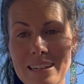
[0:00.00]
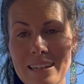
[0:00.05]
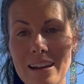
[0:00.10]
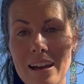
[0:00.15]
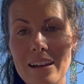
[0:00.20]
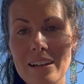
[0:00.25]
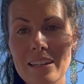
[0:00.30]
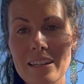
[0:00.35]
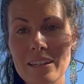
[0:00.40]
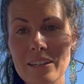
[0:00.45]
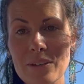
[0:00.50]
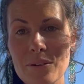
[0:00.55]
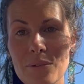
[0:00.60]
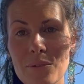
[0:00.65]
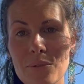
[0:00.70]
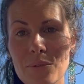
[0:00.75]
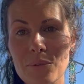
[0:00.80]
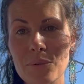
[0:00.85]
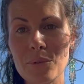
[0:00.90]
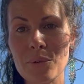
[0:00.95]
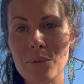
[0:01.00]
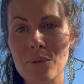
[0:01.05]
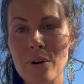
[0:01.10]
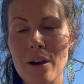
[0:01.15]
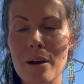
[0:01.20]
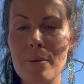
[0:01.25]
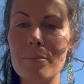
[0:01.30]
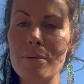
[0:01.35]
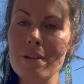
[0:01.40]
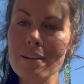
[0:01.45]
guiding you through
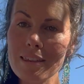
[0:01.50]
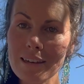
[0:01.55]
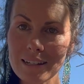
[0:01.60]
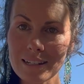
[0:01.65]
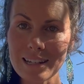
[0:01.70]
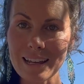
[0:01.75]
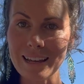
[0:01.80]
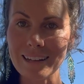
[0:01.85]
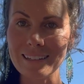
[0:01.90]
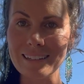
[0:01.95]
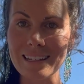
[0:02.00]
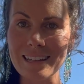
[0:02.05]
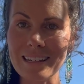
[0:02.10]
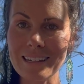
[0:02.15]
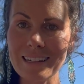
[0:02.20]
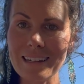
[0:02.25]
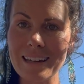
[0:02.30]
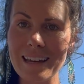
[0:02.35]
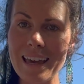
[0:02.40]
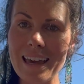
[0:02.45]
a breathing technique,